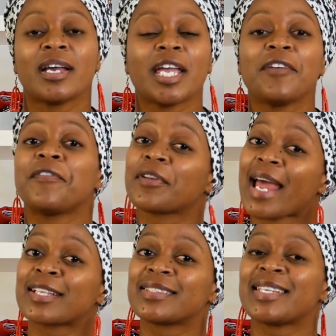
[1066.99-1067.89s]
If you'd
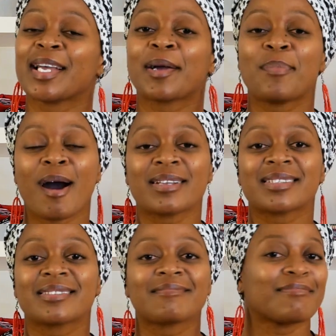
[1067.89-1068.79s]
like to take a
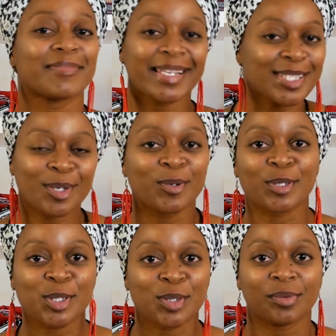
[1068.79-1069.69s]
pass, that's cool
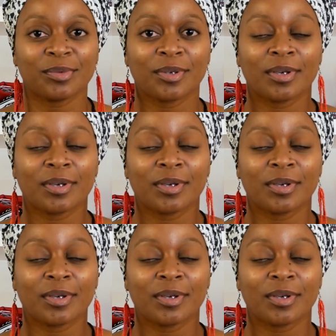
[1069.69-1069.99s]
too.